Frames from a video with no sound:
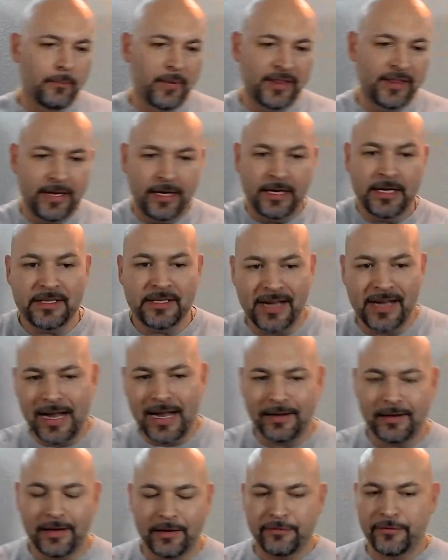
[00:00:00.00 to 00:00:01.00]
But then he
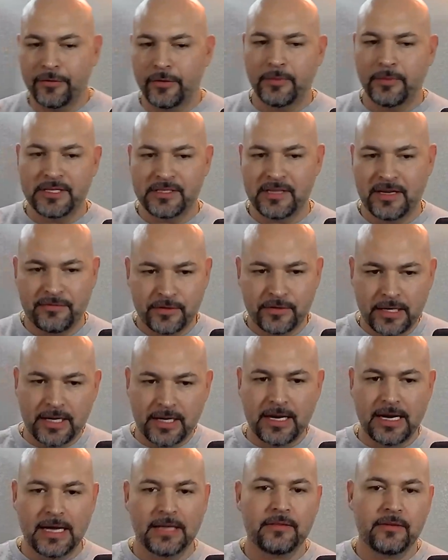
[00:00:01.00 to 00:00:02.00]
died like 4 months after I
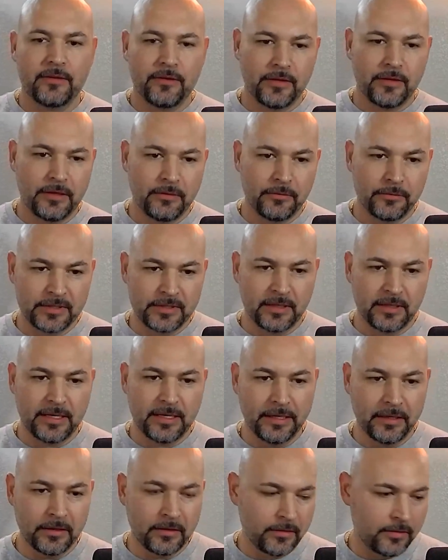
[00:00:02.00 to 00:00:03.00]
got there. And it was
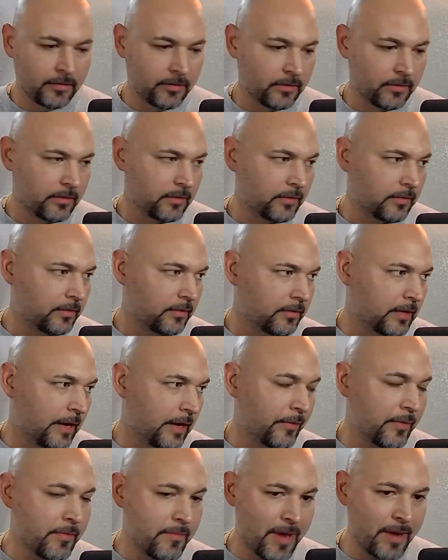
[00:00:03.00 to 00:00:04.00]
like,
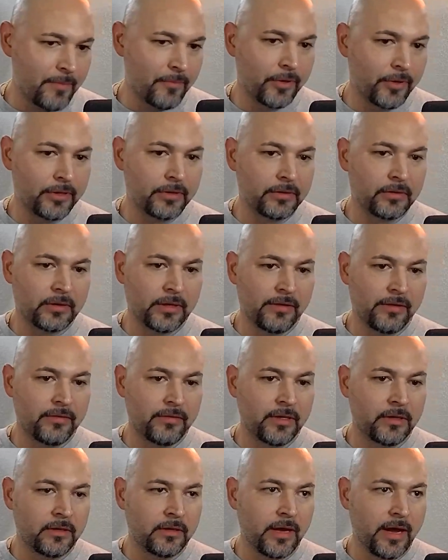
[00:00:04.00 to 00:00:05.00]
I remember
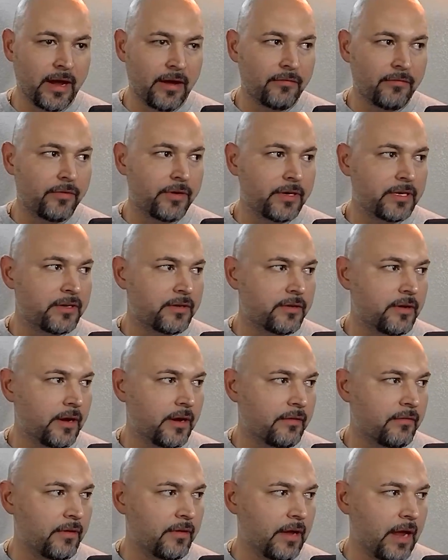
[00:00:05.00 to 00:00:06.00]
living every
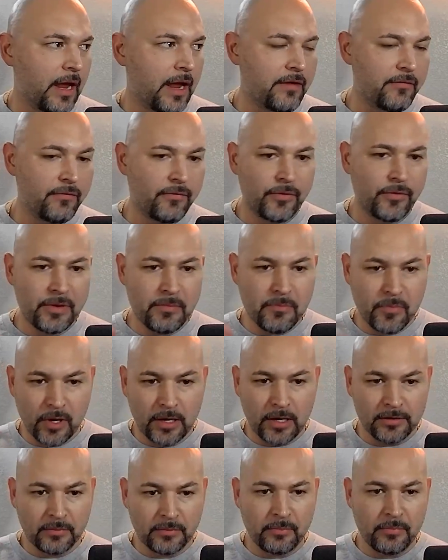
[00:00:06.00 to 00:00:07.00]

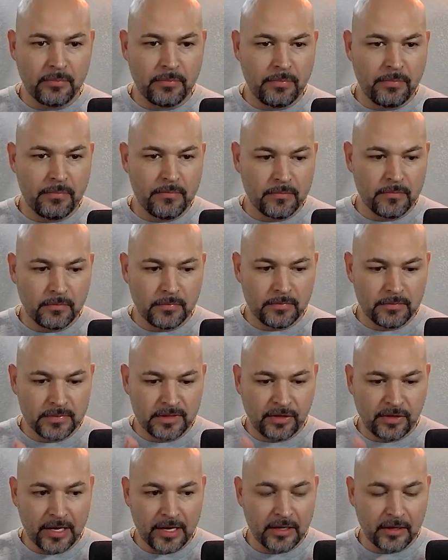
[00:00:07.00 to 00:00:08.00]
month
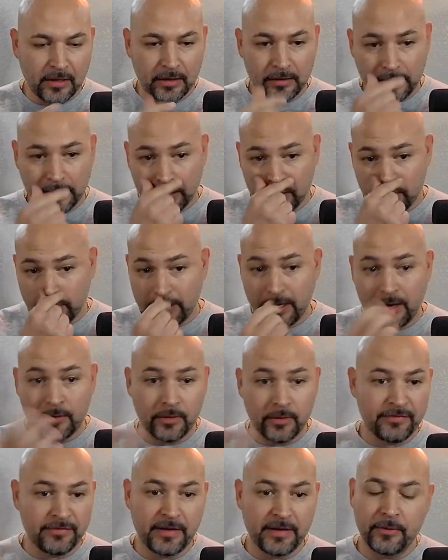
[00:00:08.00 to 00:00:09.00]
thinking like, okay,
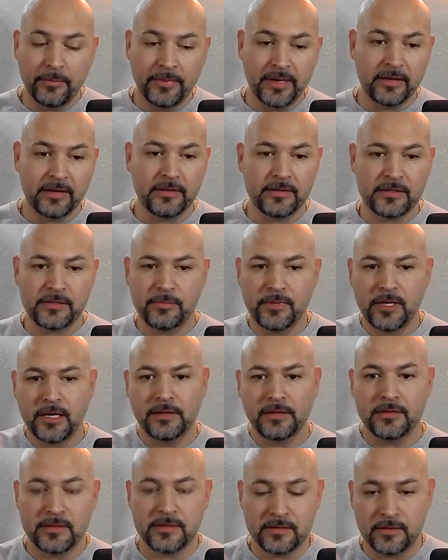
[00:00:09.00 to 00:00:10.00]
well, if I don't make it this
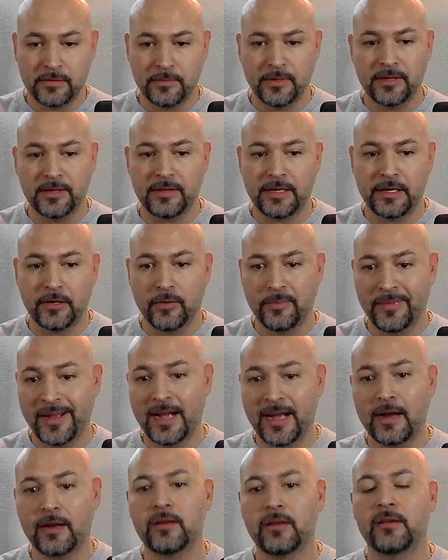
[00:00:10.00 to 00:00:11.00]
month, this is the month I go
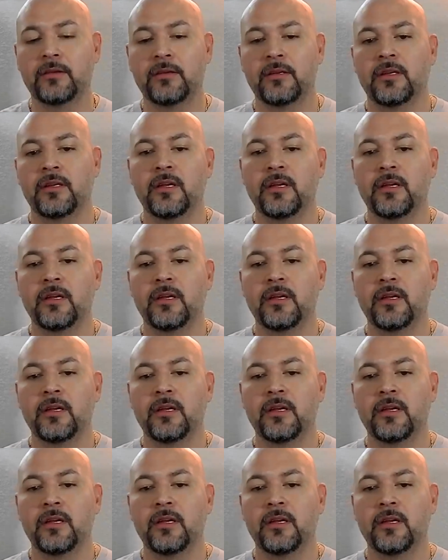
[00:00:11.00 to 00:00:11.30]
back.